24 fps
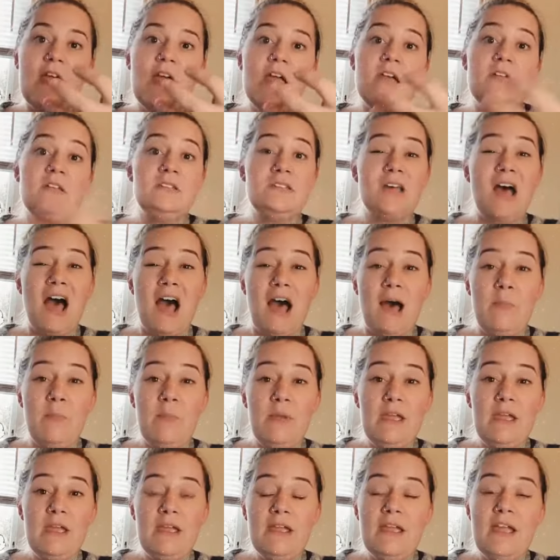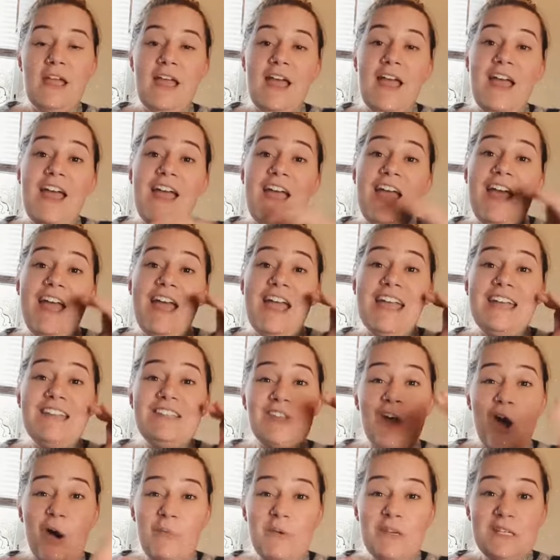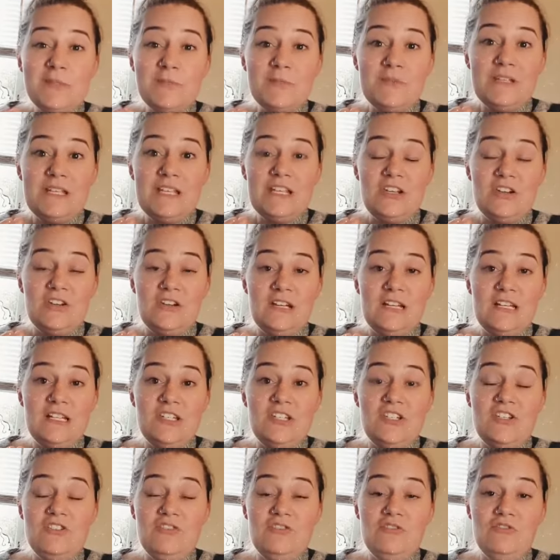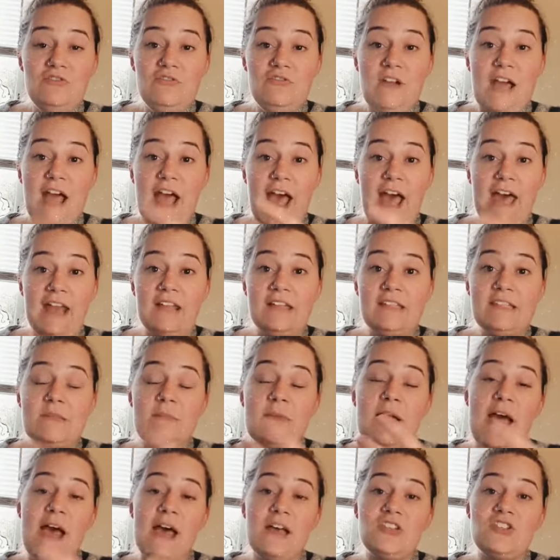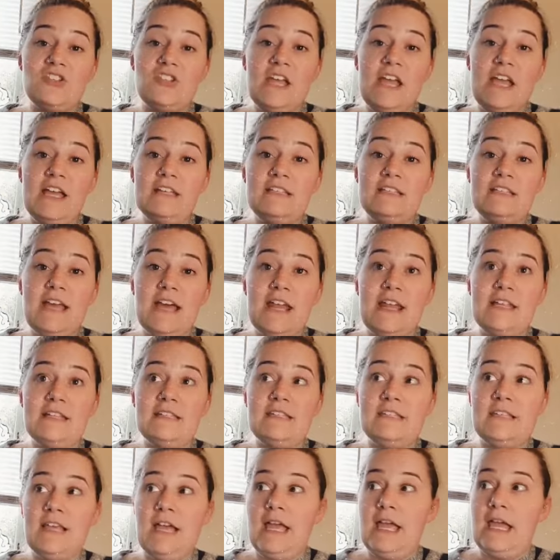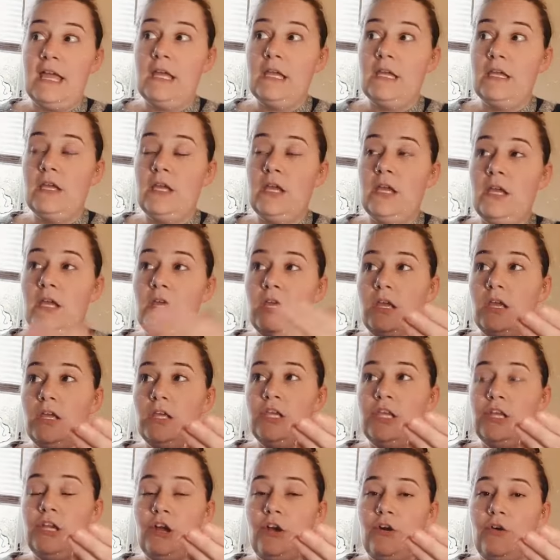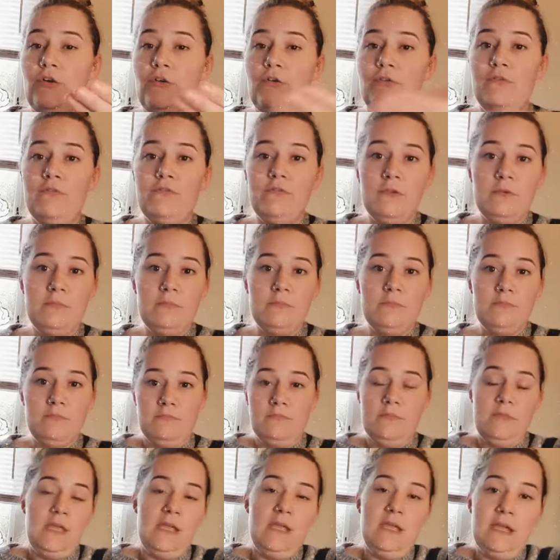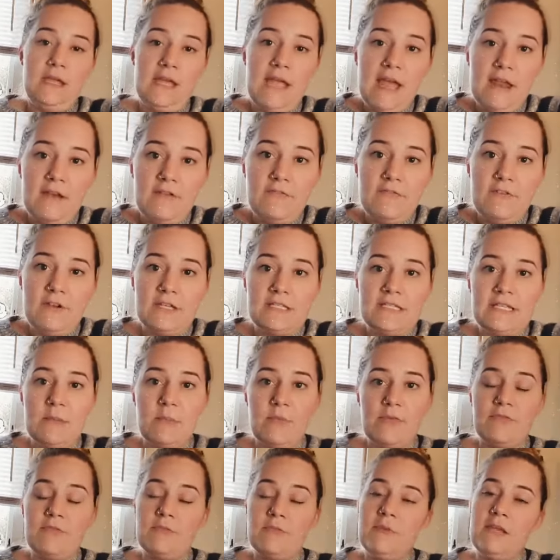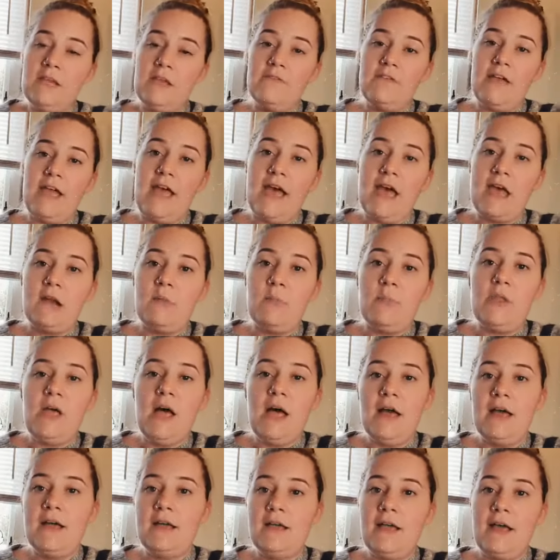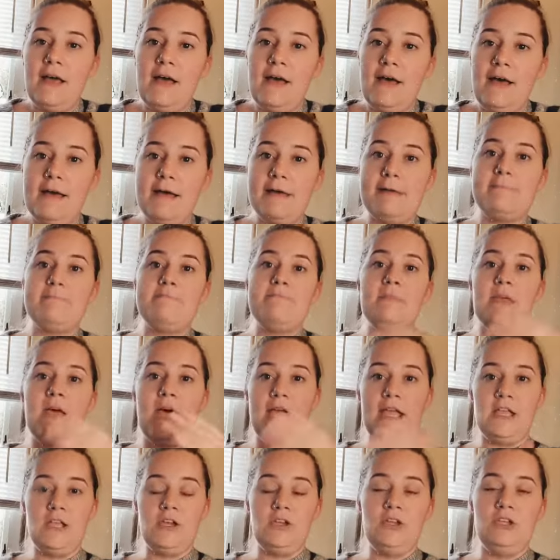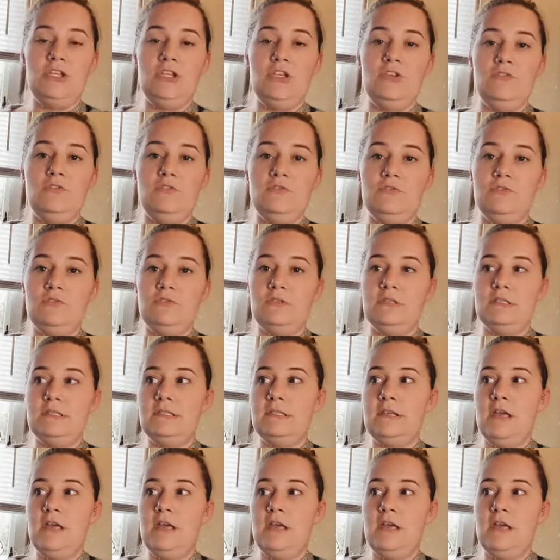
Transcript: topic, it's always really good to add in some hashtags that it's like, for example, for me, if I had a blog, I could use